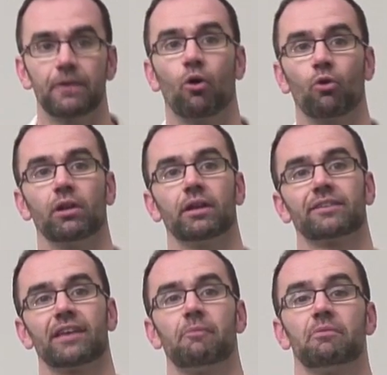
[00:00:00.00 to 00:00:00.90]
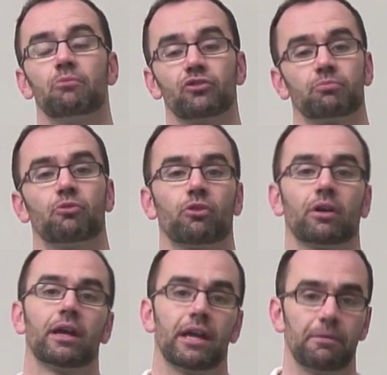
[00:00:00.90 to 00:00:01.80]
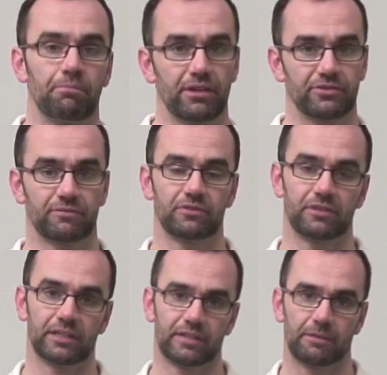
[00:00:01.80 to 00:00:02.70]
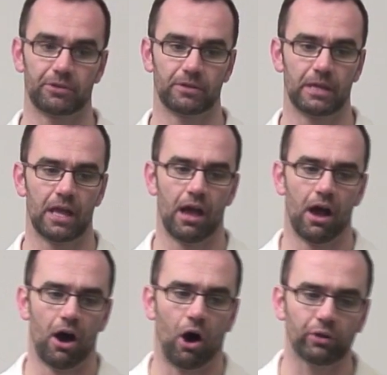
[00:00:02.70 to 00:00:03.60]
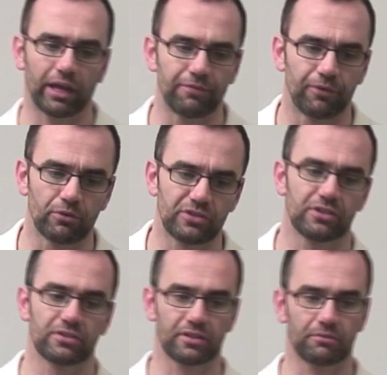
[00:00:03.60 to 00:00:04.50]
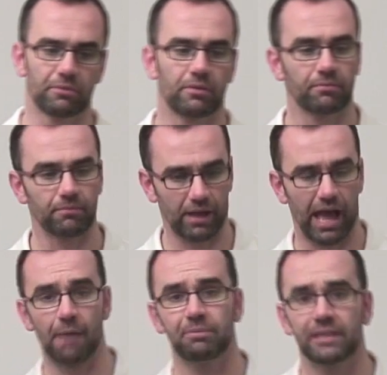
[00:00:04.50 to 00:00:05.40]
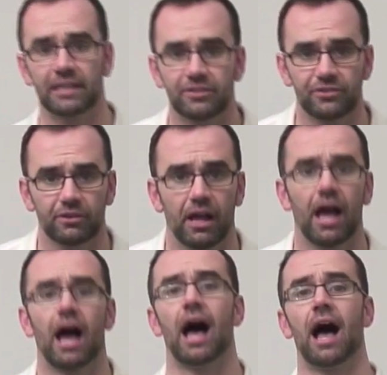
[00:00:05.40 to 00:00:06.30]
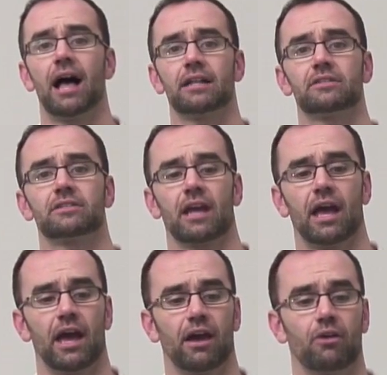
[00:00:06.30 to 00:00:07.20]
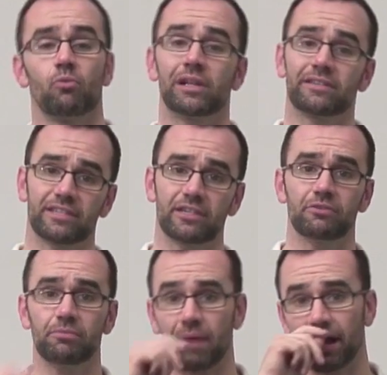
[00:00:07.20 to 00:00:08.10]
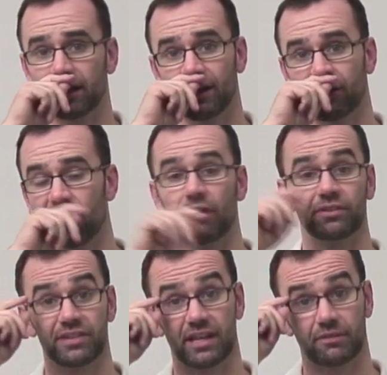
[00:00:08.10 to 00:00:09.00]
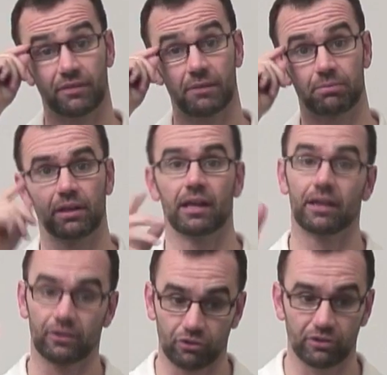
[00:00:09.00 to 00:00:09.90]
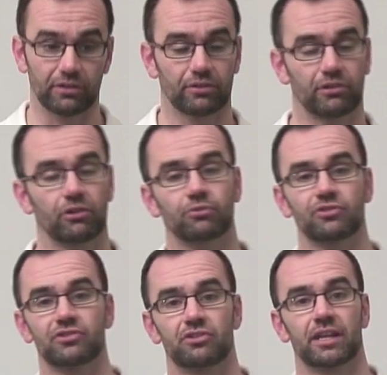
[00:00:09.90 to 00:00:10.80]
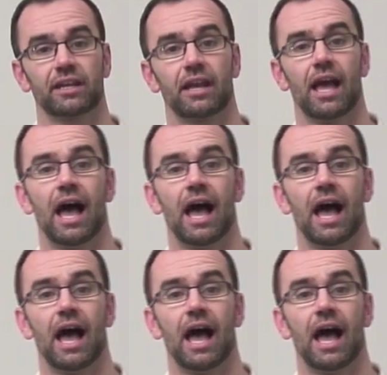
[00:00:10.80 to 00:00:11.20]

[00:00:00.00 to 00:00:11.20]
oral exam much more impressive to the examiner. Okay, folks, so happy Easter, and we'll see you back here on the 10th of April. Good luck with your studying,